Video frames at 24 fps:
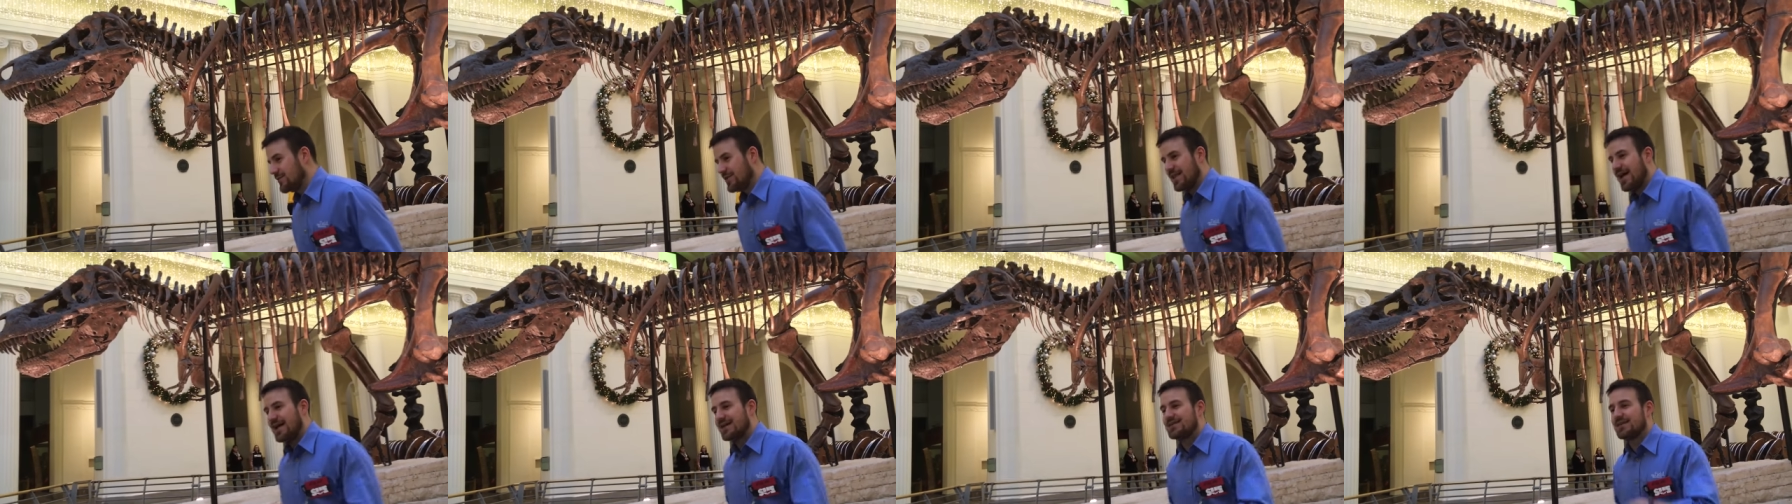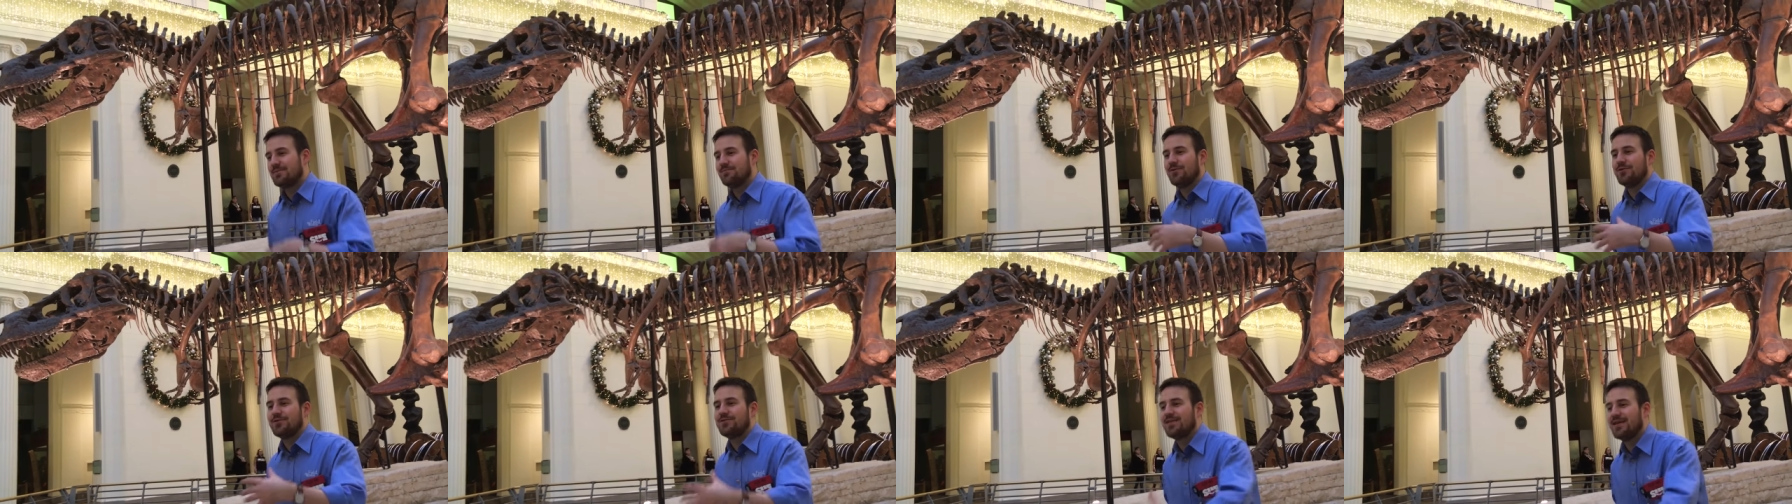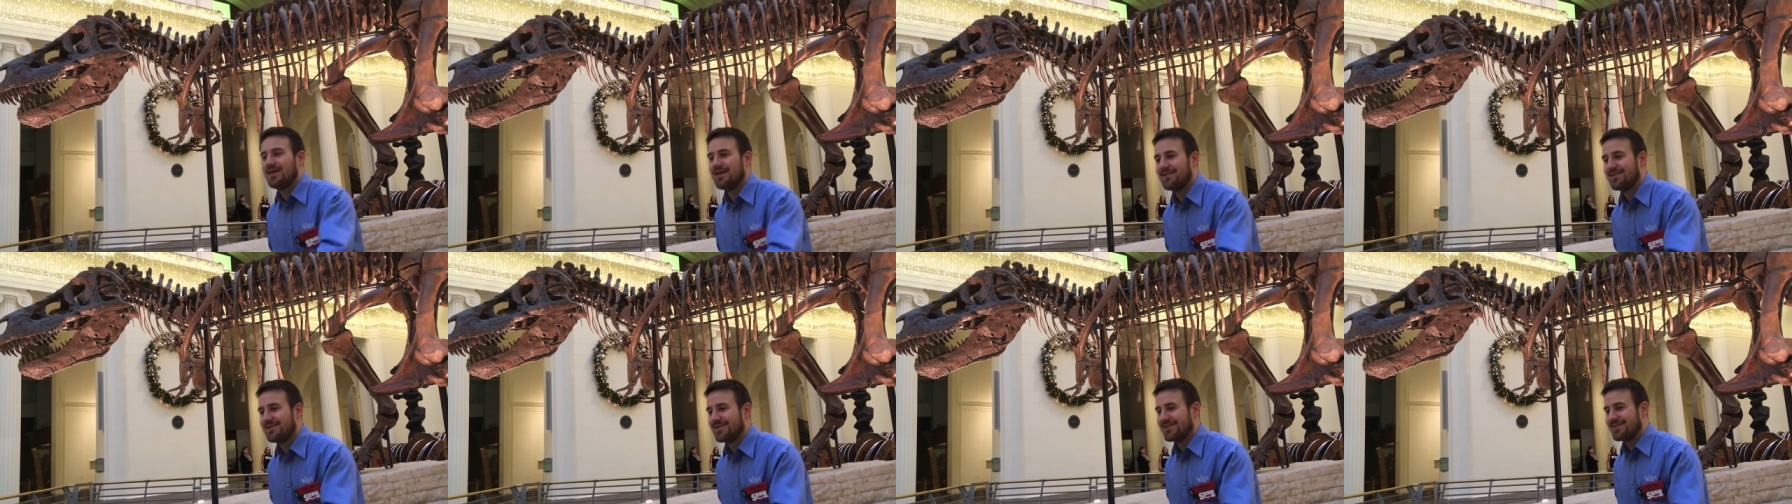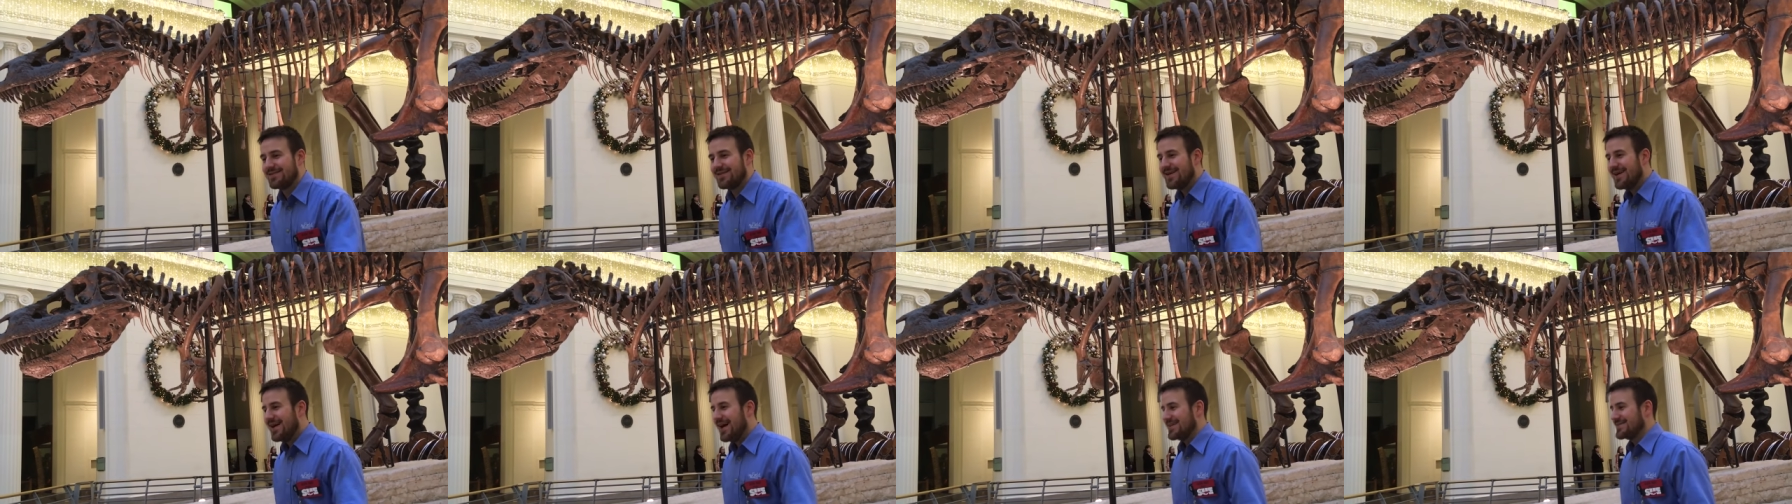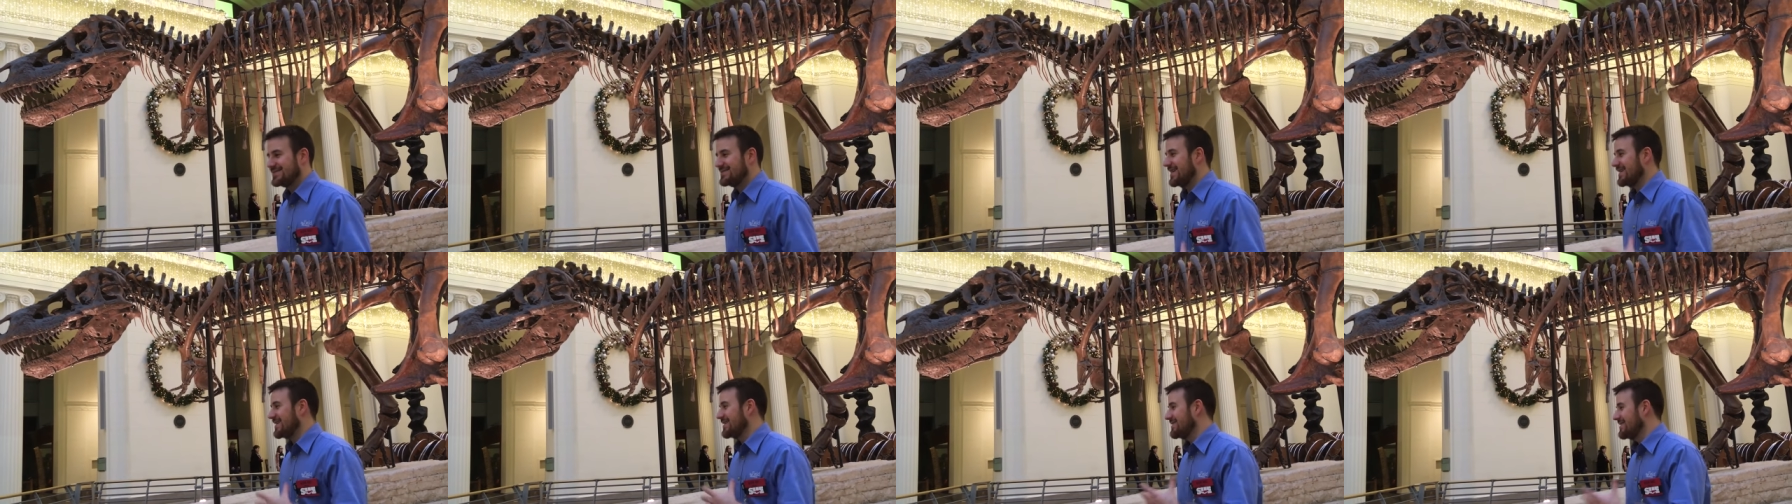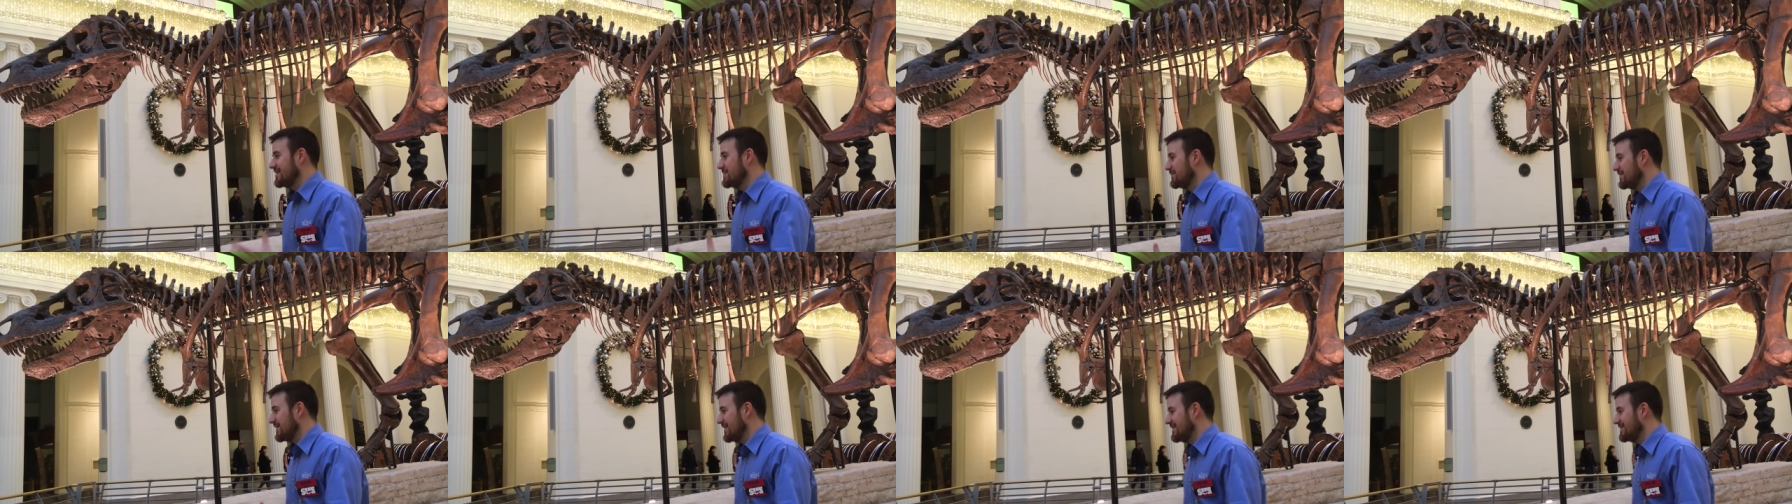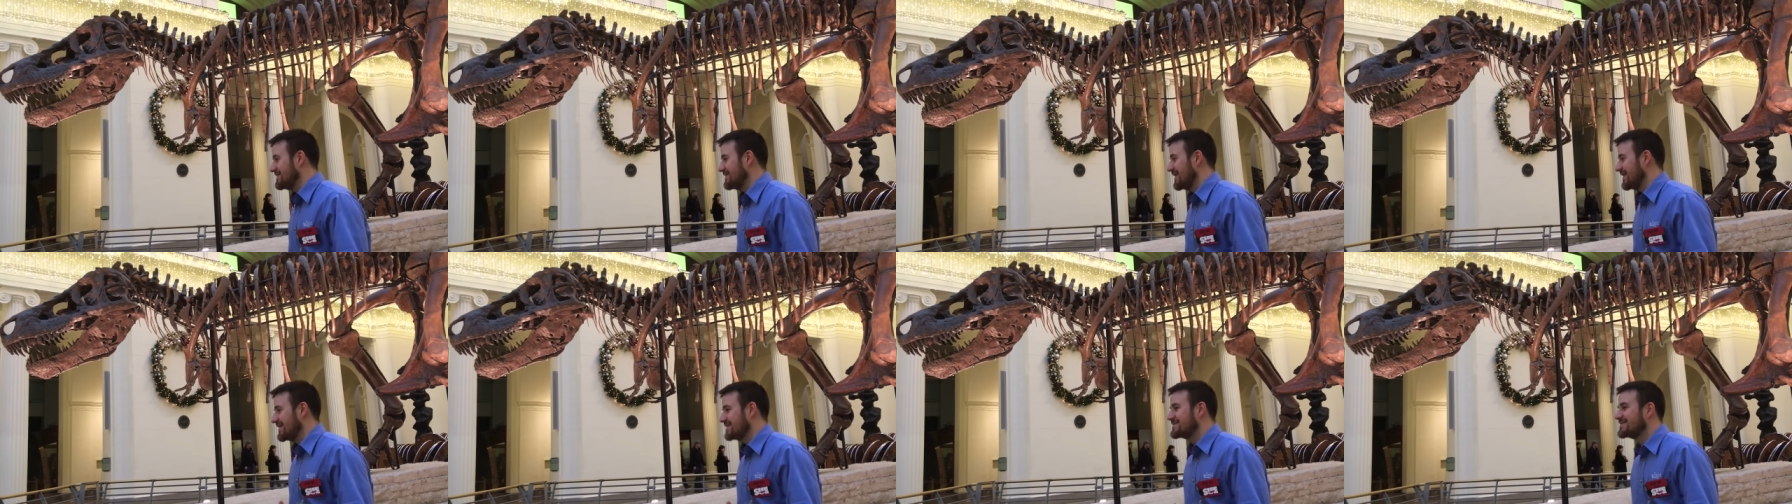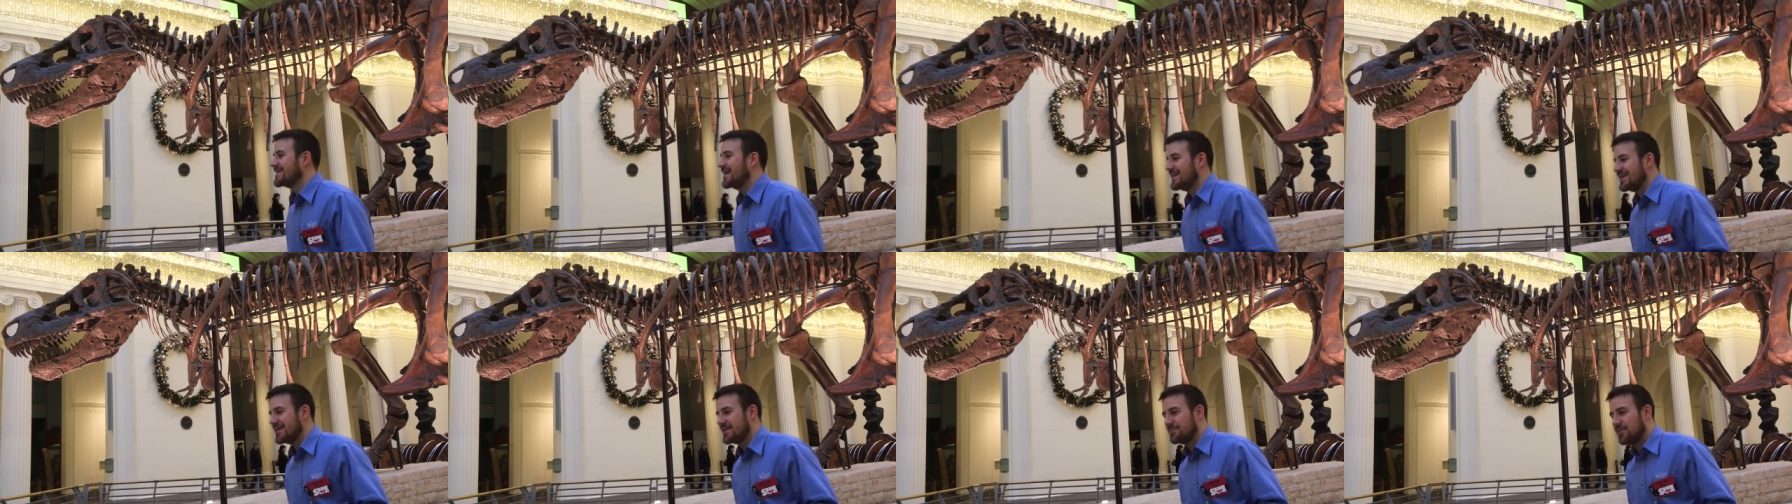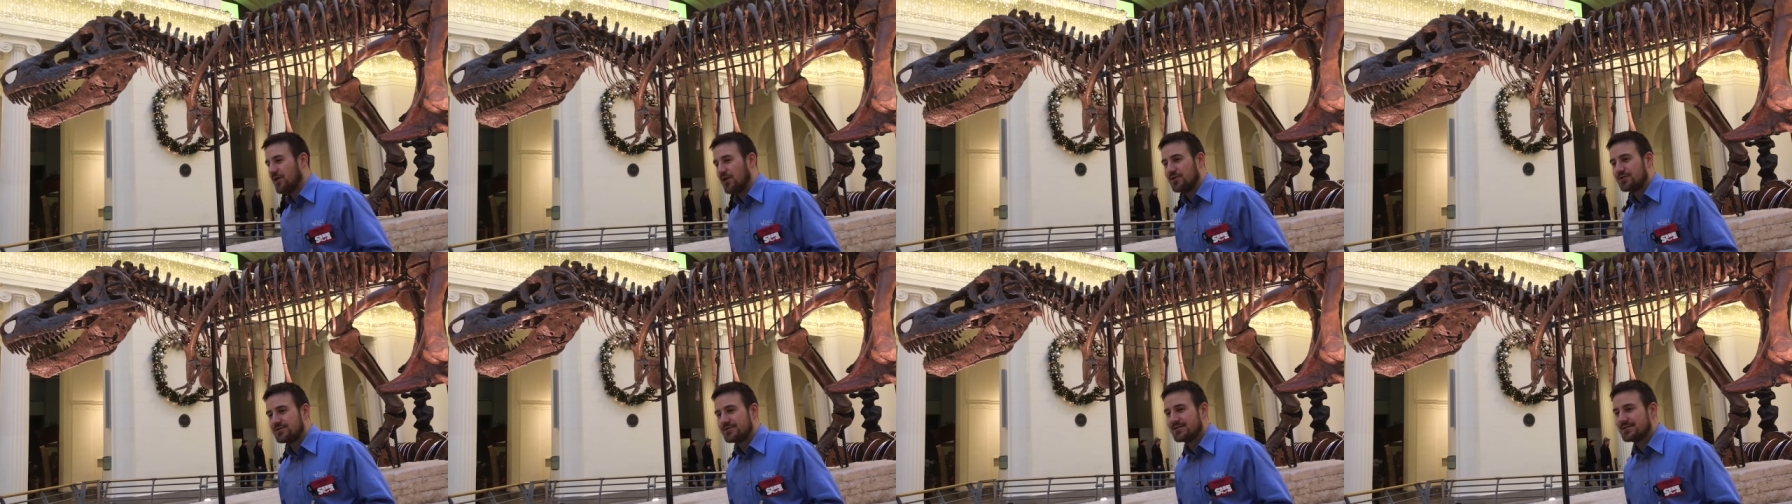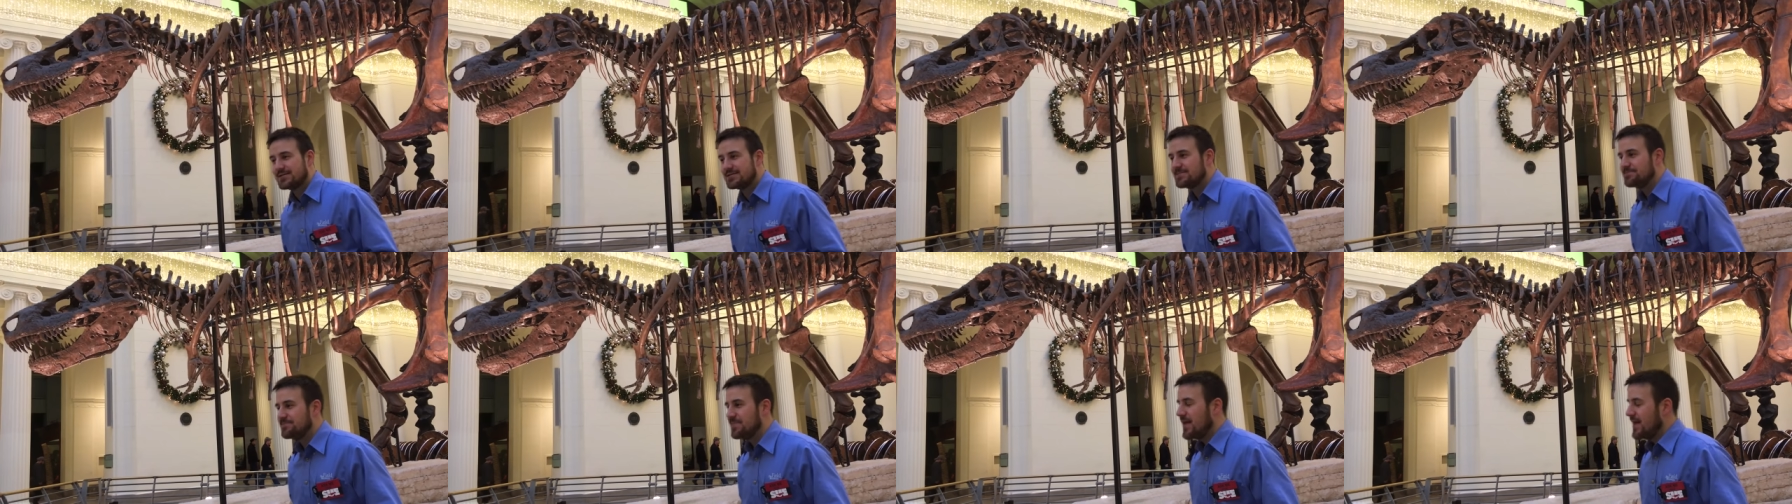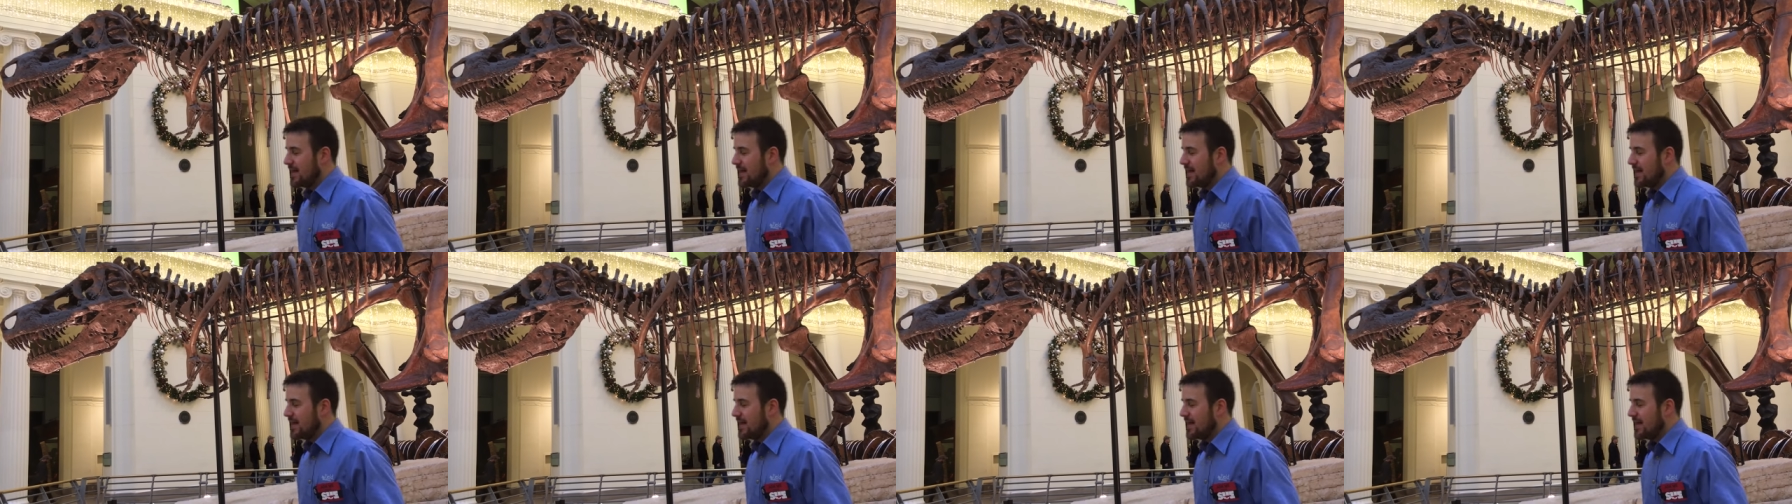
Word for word: We like to put things in aesthetically pleasing, exciting poses.